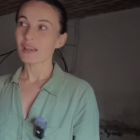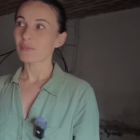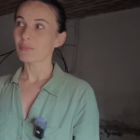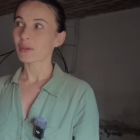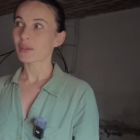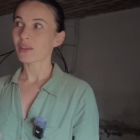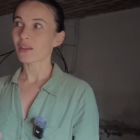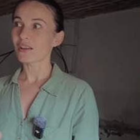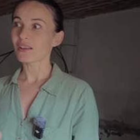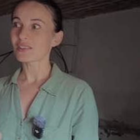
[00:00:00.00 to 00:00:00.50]

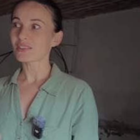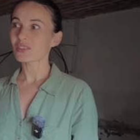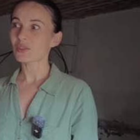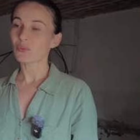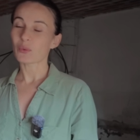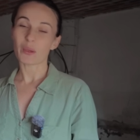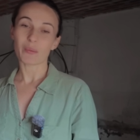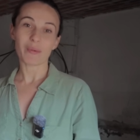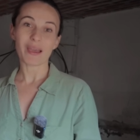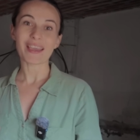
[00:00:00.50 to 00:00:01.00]
because
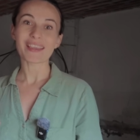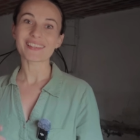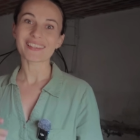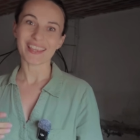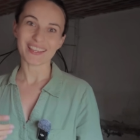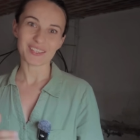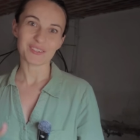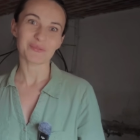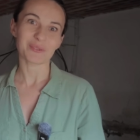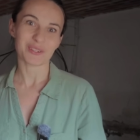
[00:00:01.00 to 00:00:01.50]
we might
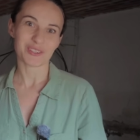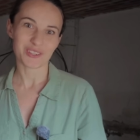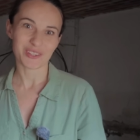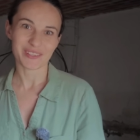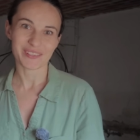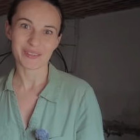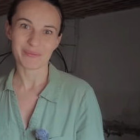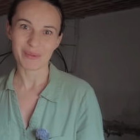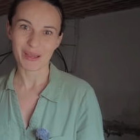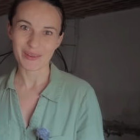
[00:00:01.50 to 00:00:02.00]
get
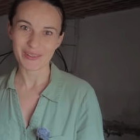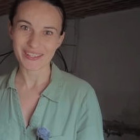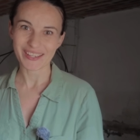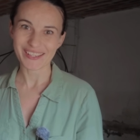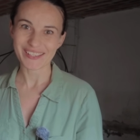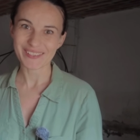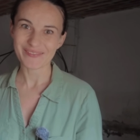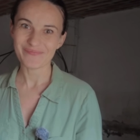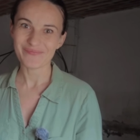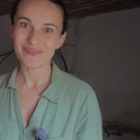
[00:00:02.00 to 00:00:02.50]
questions about
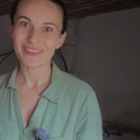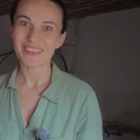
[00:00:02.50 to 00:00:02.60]
it.